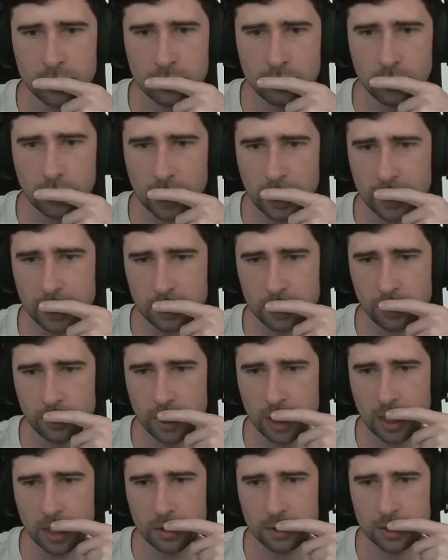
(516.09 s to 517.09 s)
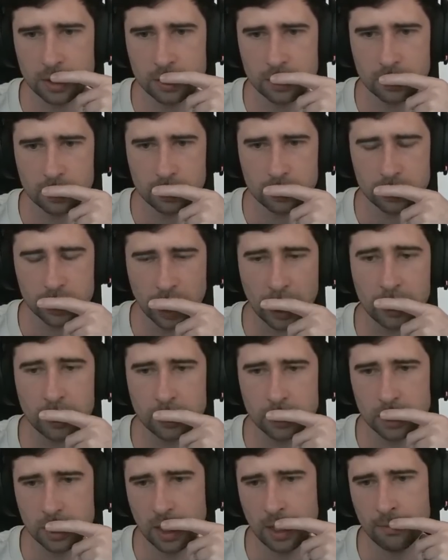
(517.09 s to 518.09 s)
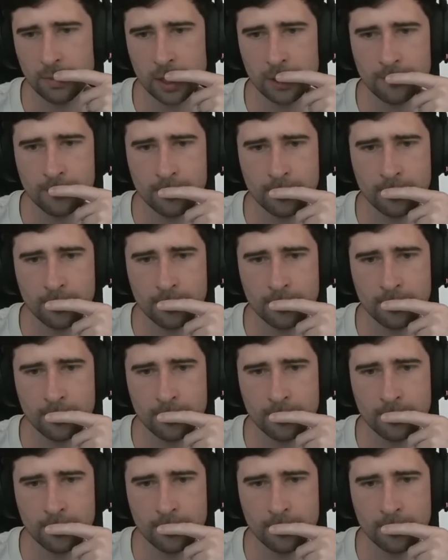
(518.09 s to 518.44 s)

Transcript: Well, including ours. Changed, I mean.